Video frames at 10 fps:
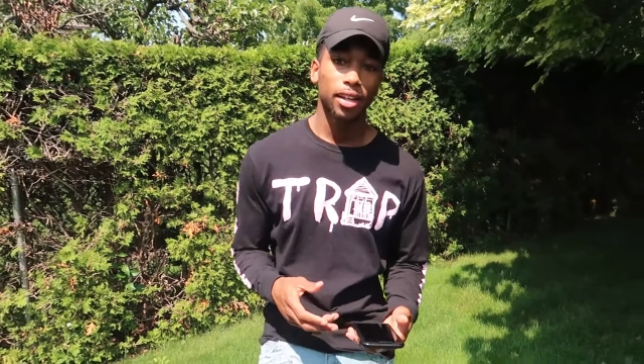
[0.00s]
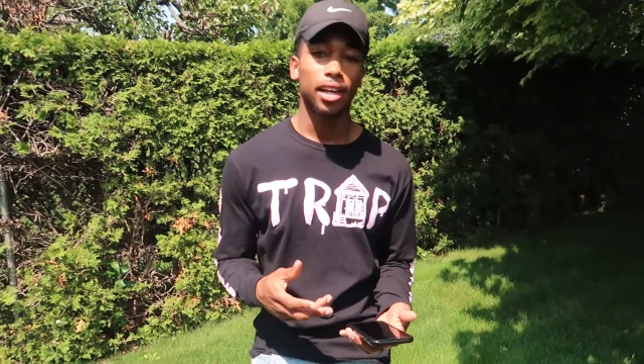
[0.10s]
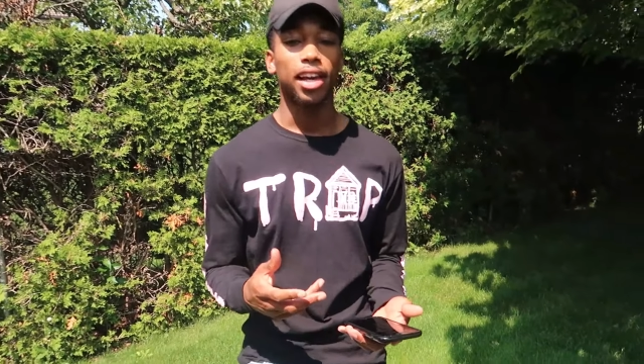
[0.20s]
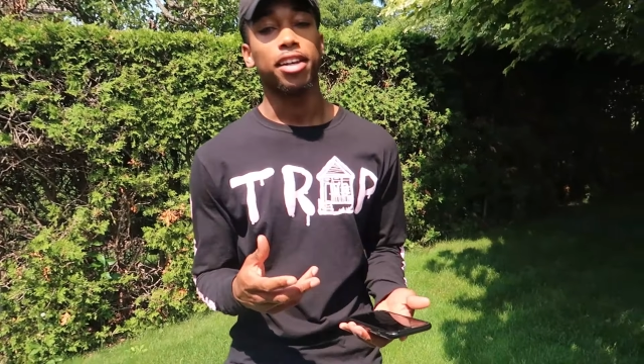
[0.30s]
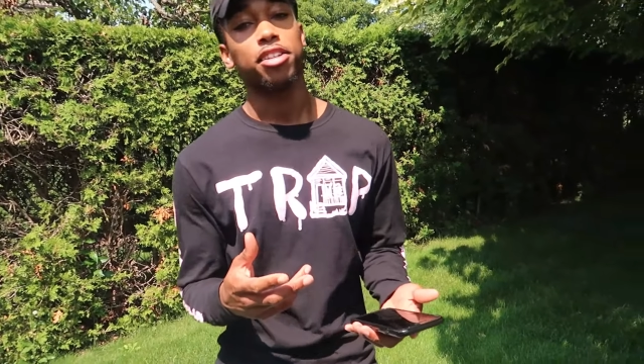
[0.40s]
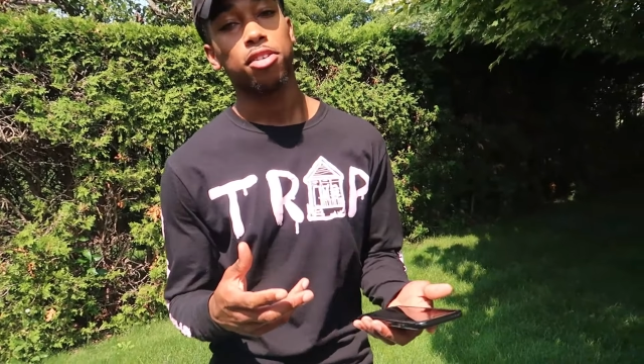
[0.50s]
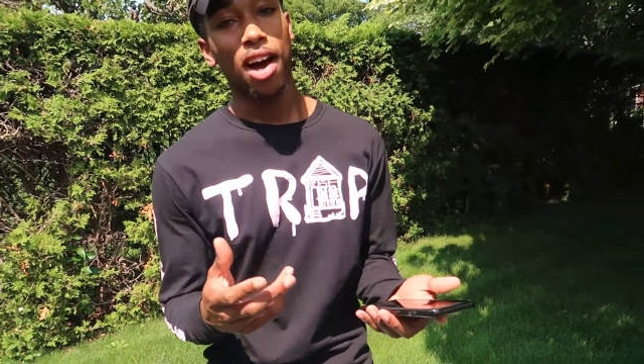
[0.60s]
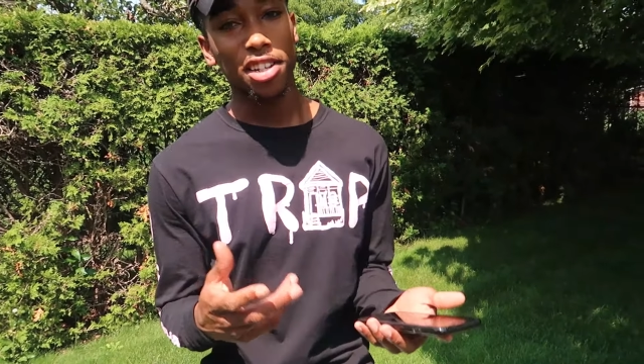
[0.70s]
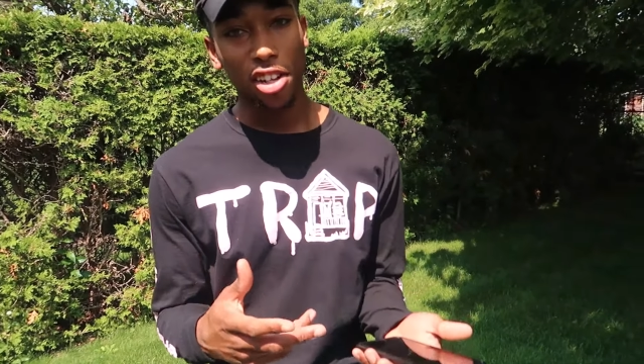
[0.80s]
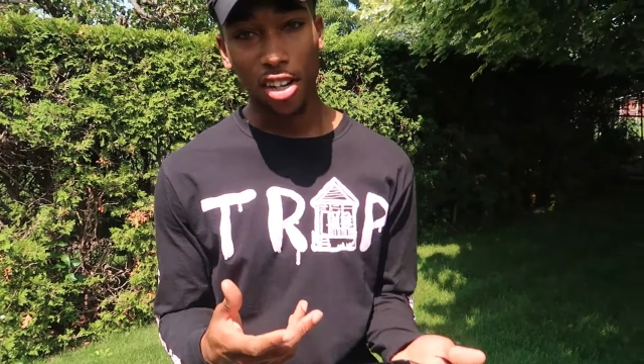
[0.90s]
Okay, so
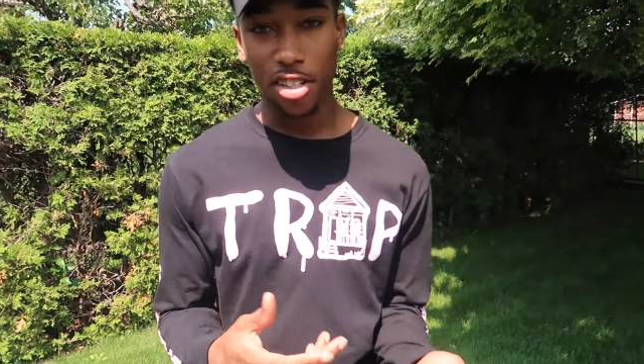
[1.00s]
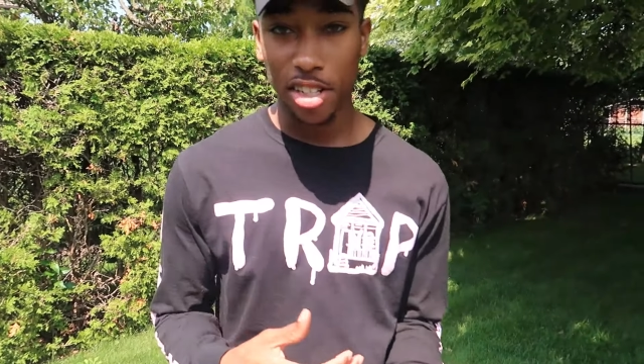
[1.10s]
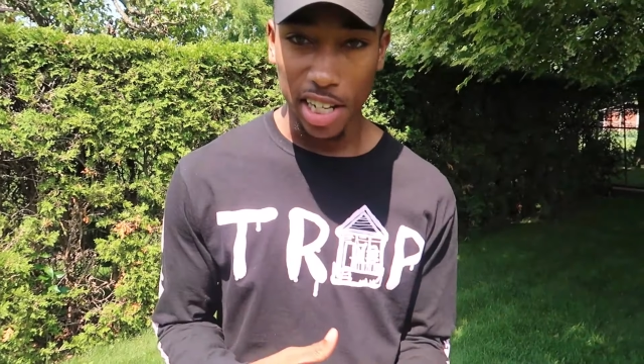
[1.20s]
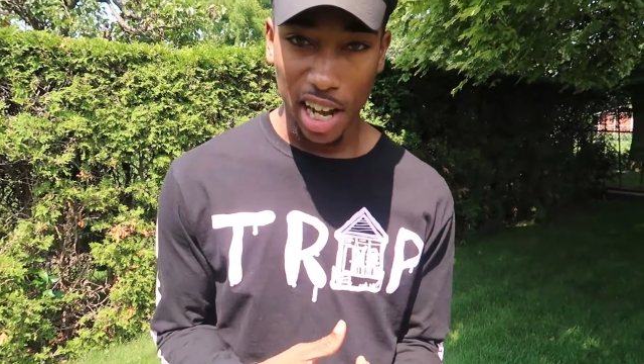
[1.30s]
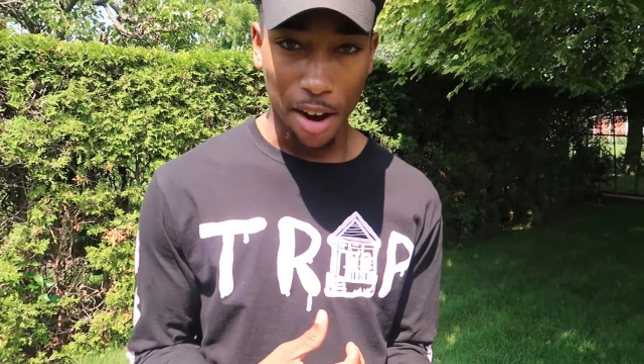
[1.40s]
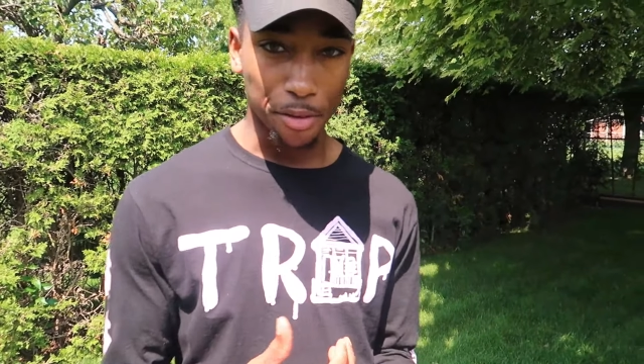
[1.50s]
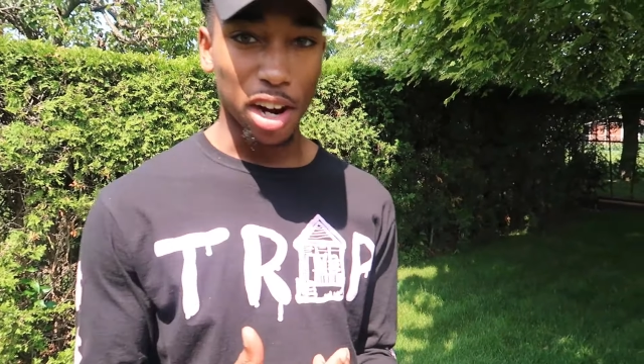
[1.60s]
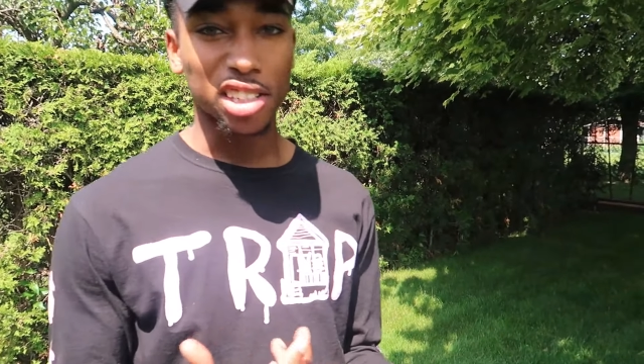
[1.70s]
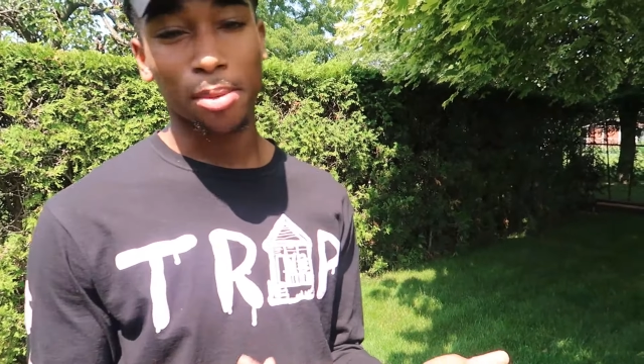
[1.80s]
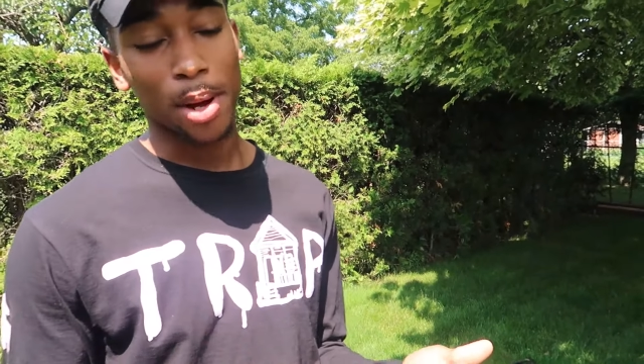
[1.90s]
as y'all can see, I
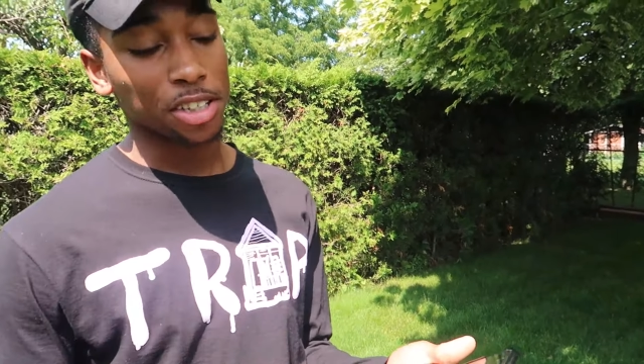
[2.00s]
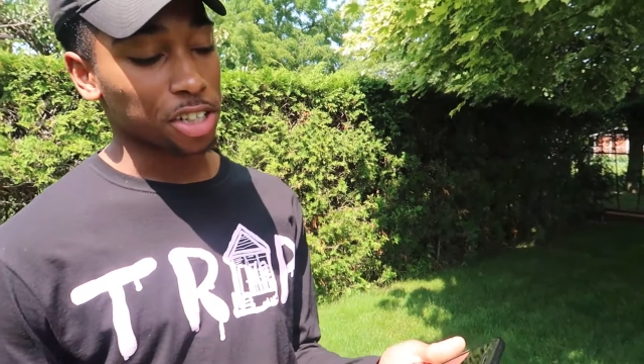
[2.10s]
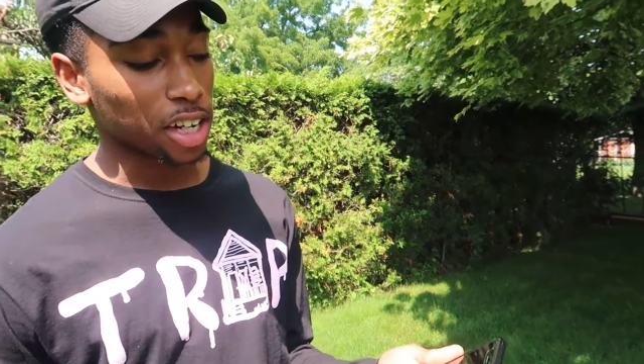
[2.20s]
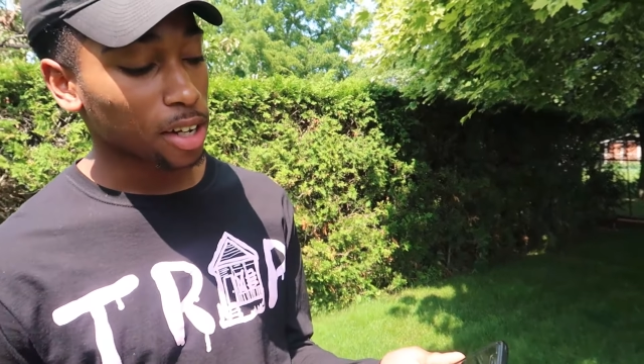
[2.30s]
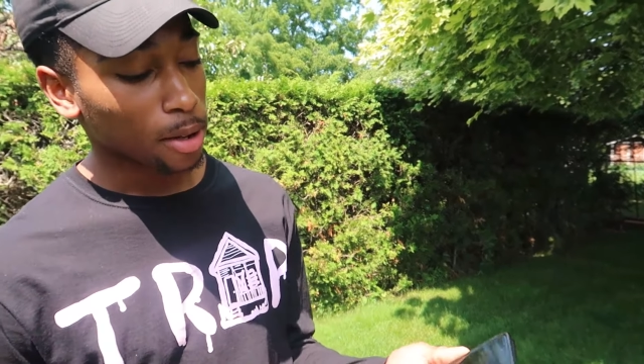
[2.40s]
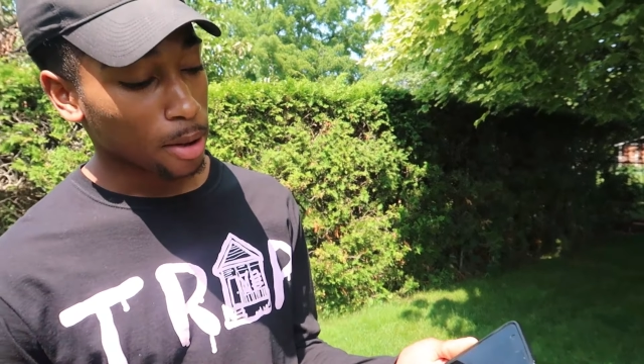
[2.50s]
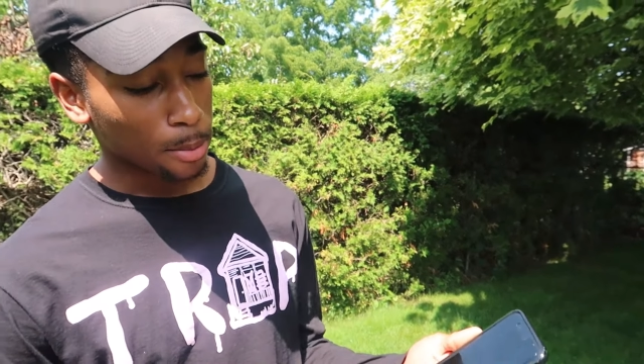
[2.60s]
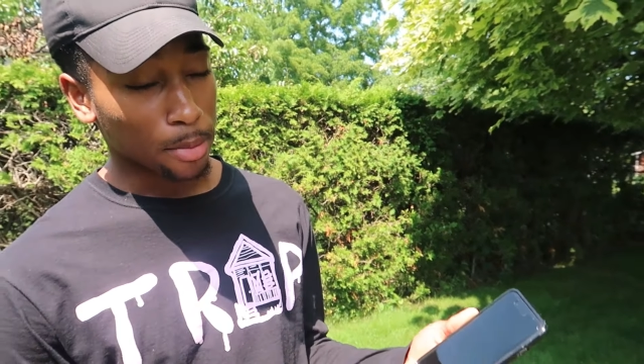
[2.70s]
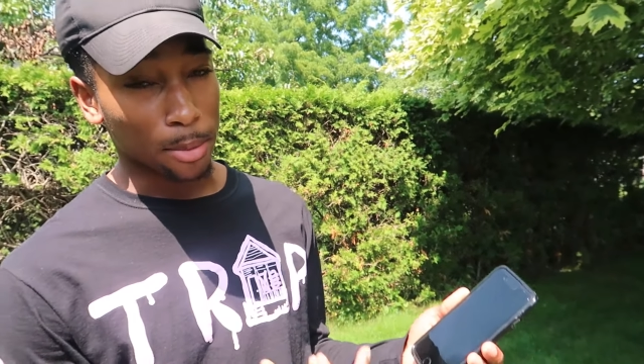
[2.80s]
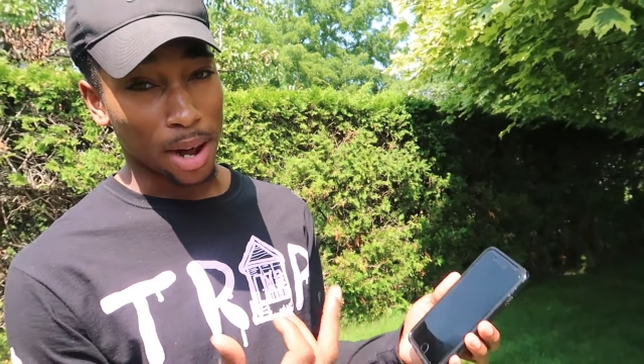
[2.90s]
forgot to mention it,
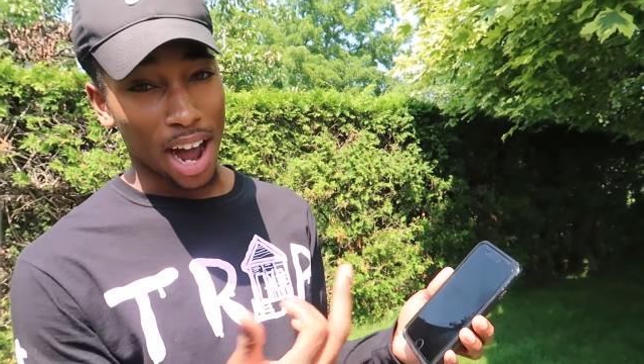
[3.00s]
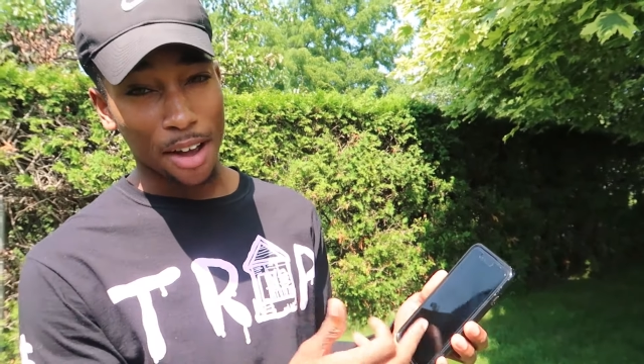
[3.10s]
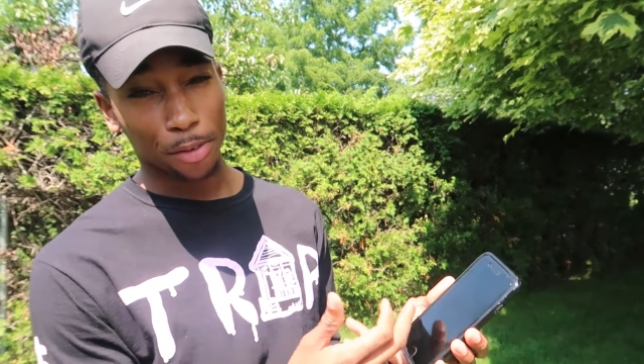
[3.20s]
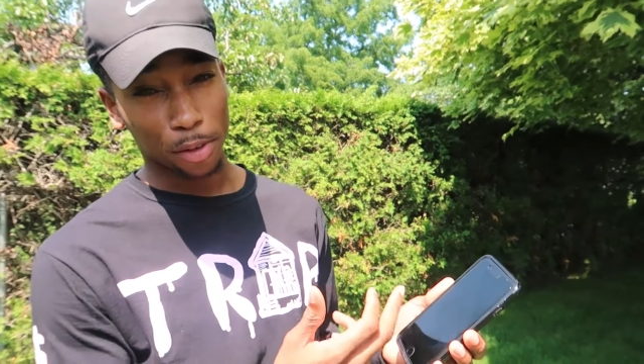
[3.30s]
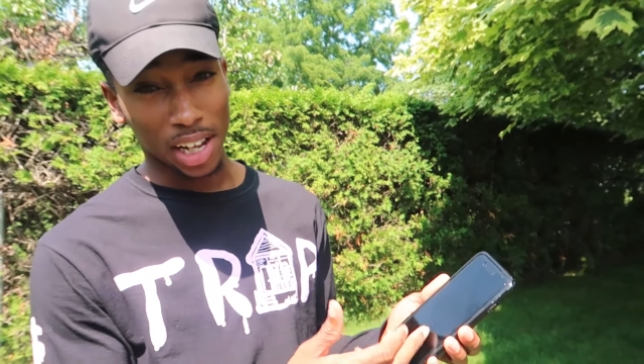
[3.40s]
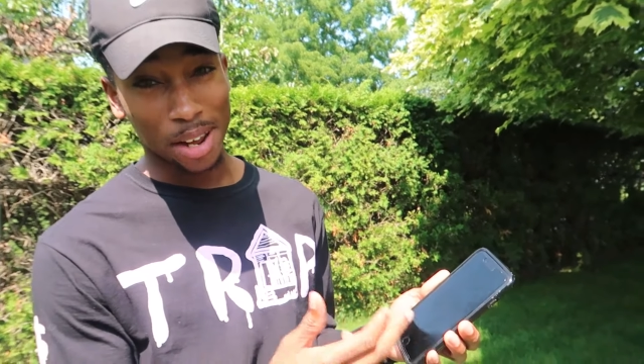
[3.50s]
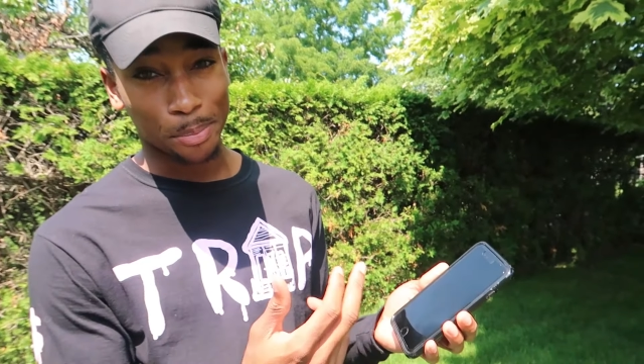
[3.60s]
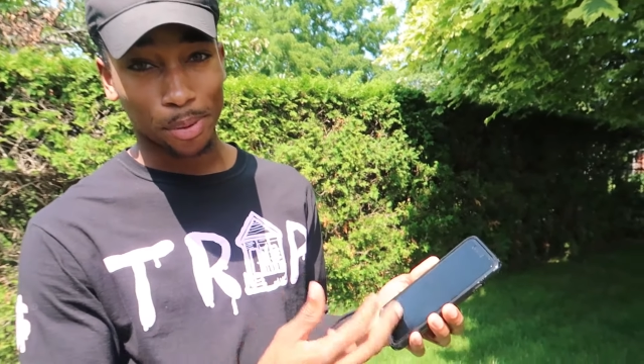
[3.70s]
but my iPhone eight